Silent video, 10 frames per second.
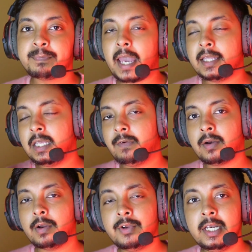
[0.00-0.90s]
And they were
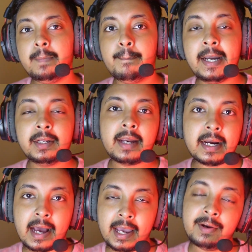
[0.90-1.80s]
really better
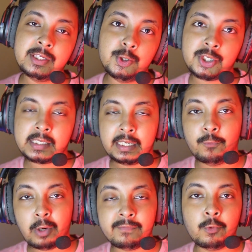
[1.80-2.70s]
at higher resolutions like
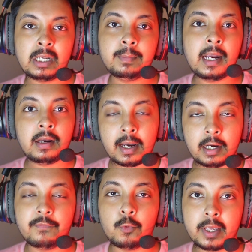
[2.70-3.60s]
1440p and
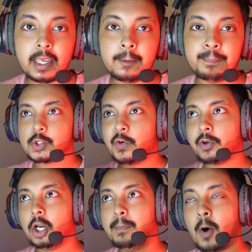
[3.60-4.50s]
at 4K. So
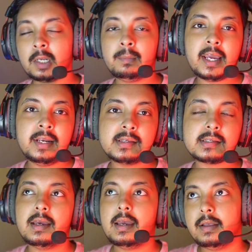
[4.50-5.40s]
overall, bottom line is
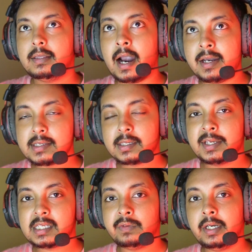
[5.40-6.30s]
the RTX
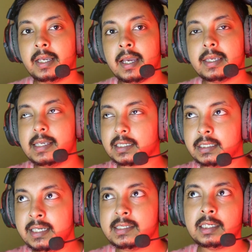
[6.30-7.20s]
3070 Ti is a
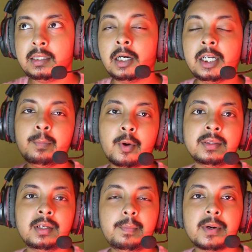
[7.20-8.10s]
decent
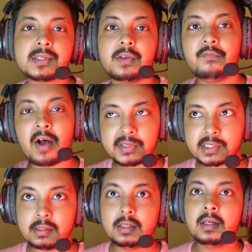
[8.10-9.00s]
13.3%
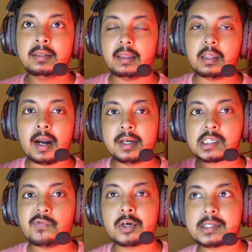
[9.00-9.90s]
faster than the RTX
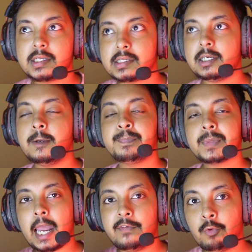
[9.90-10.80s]
4060
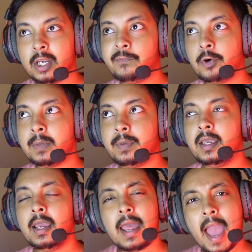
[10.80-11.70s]
at
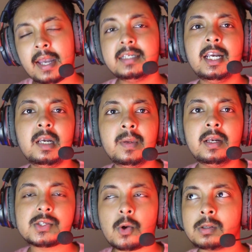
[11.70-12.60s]
1440p, and at 1080p
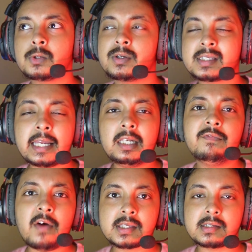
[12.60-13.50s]
it is also slightly
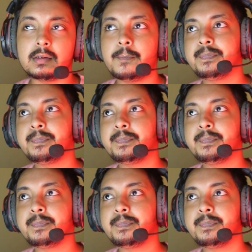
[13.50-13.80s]
faster.